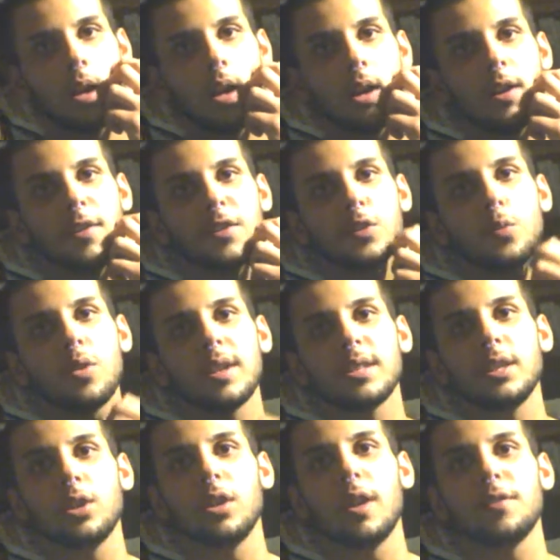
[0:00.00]
could have sworn I
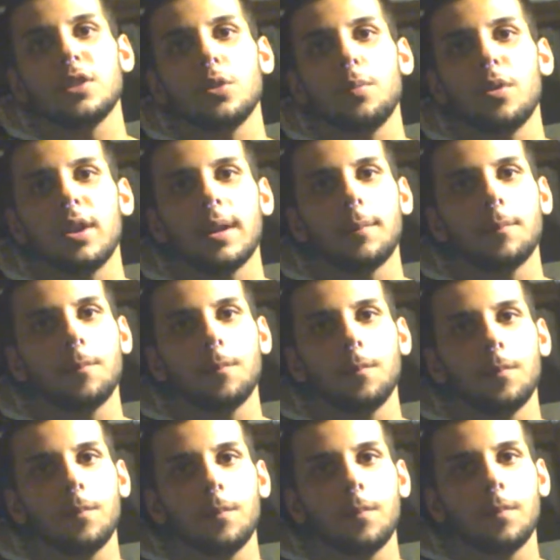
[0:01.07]
seen her love still burning.
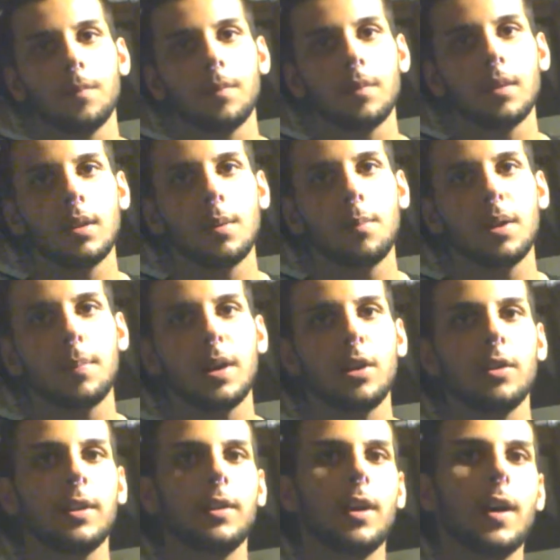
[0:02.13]
But
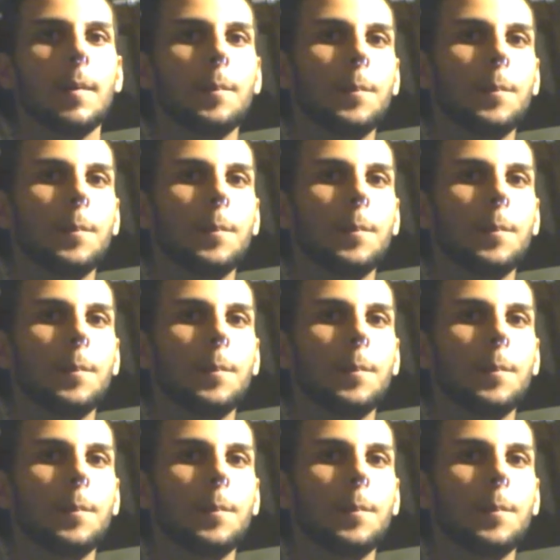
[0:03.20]
apparently not.